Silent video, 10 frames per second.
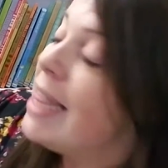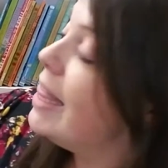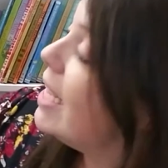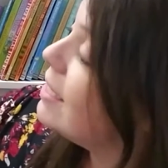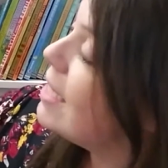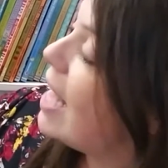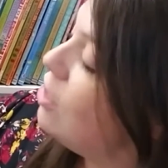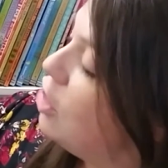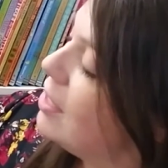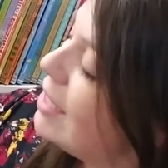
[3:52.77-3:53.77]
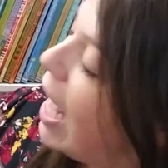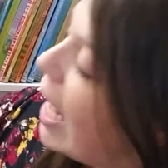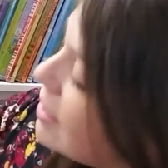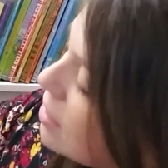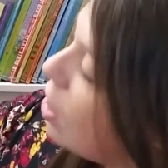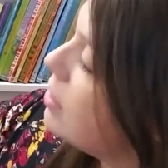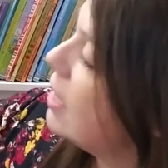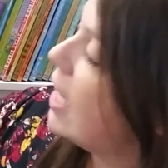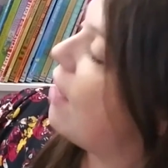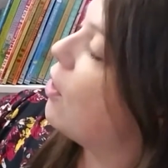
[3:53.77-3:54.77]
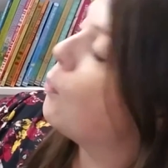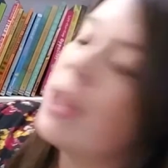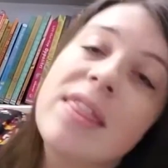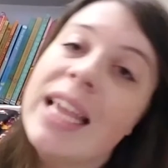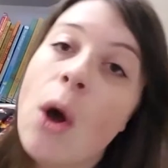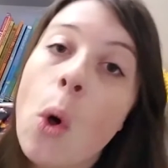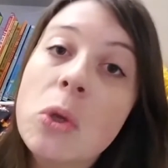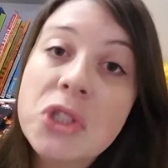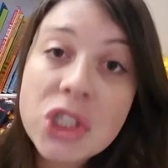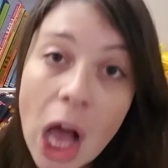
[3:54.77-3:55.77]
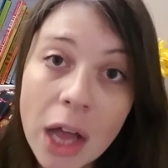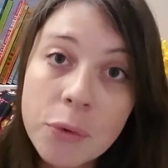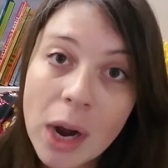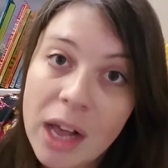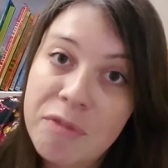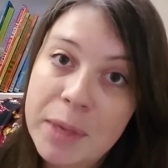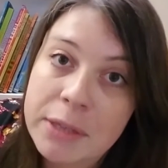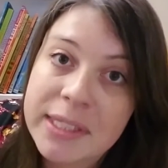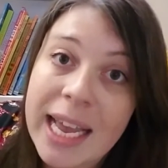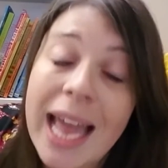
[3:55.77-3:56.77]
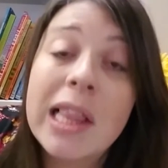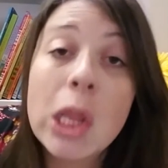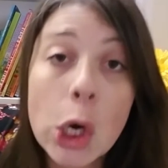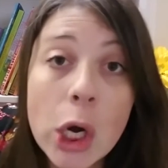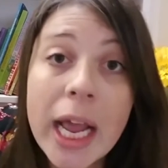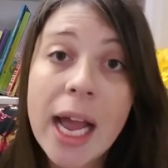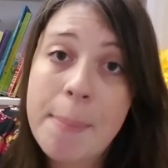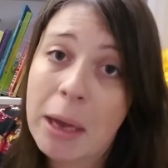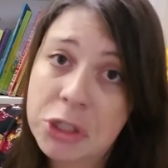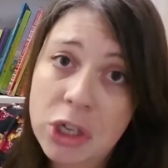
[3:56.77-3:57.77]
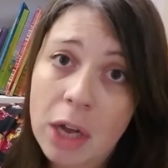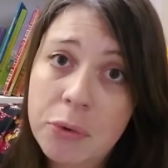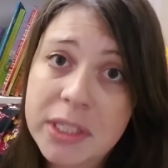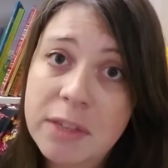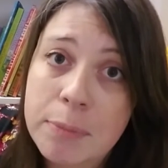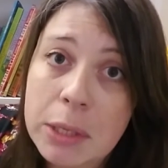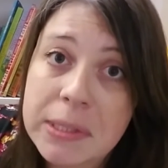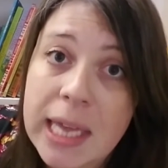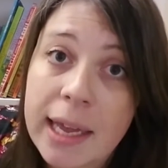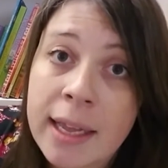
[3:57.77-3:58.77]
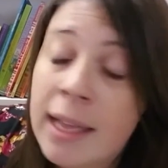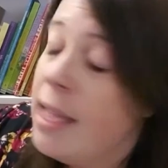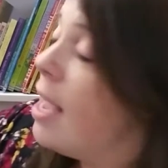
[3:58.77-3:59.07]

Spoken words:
This then just ties it all together with the whole genre of music and learning about genres of music.